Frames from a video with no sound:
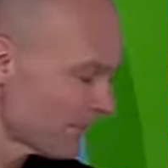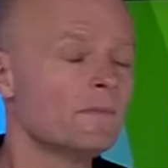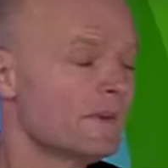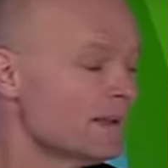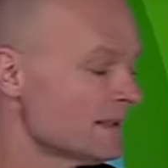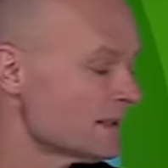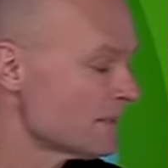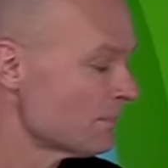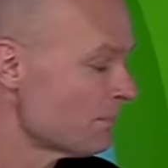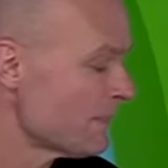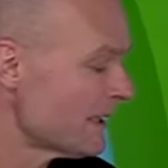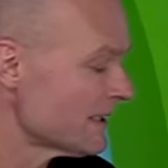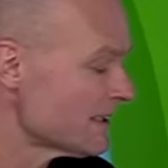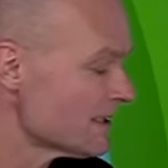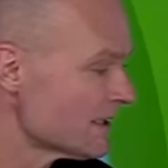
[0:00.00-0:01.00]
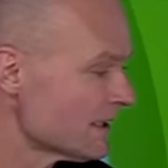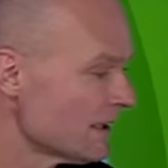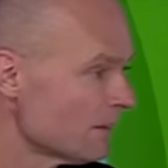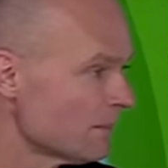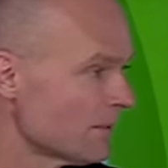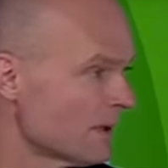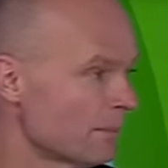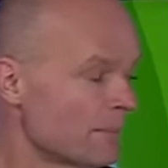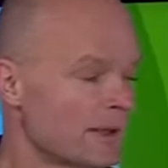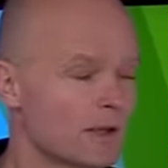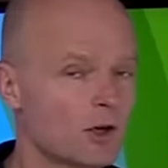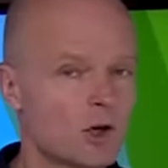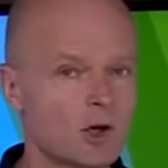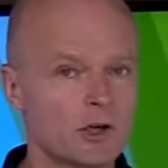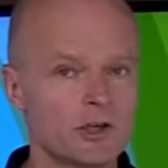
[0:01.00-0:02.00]
This might seem a bit
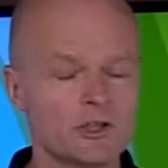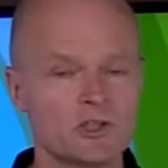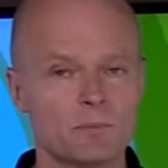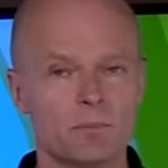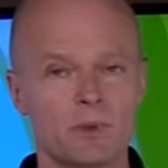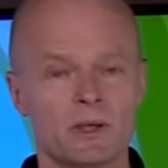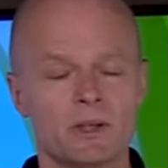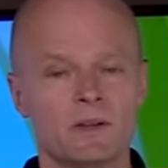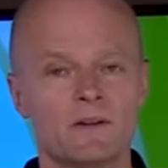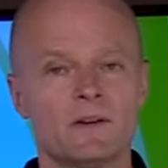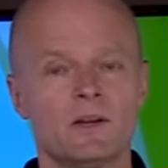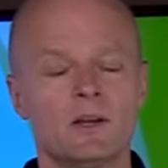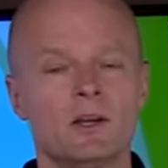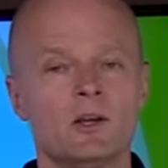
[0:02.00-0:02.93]
harsh, but